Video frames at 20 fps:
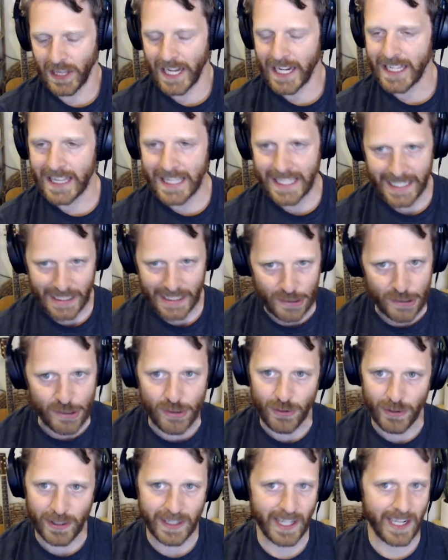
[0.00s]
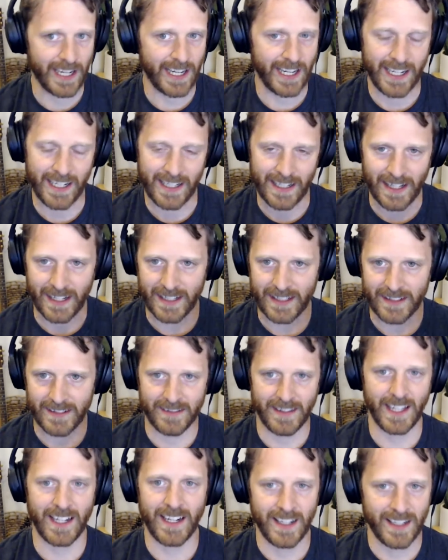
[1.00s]
like the industry that it in like
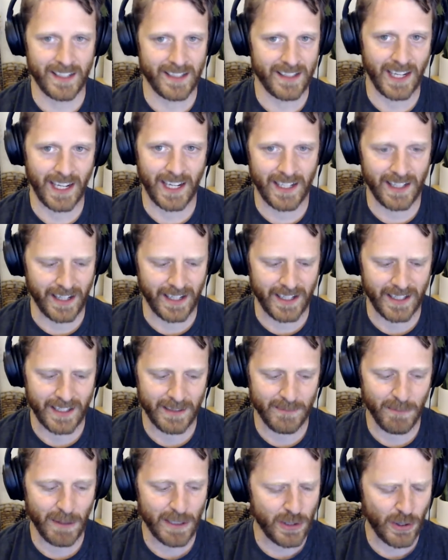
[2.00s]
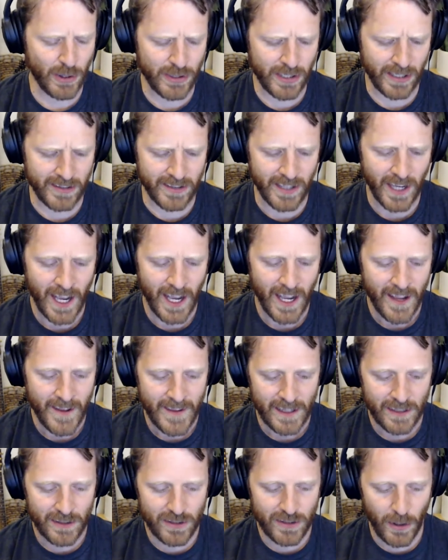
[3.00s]
that it's in like makes total sense
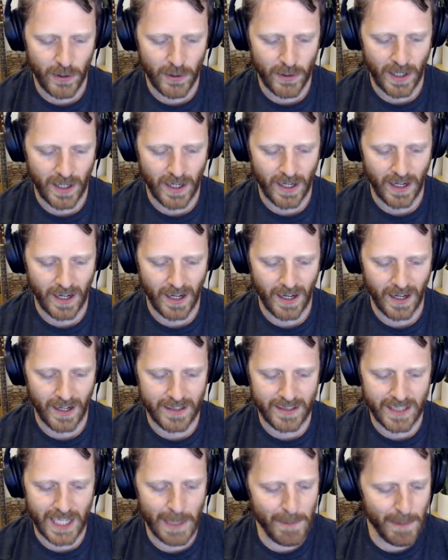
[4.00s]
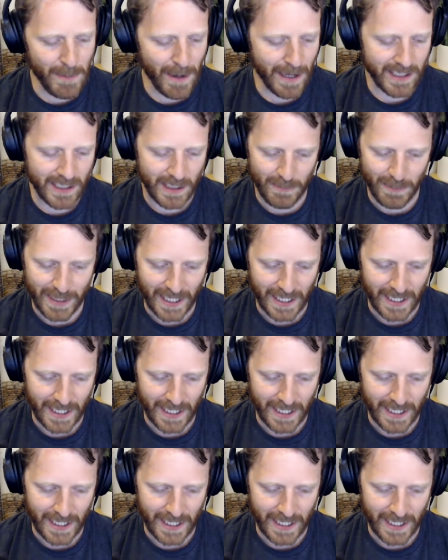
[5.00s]
so take me back to the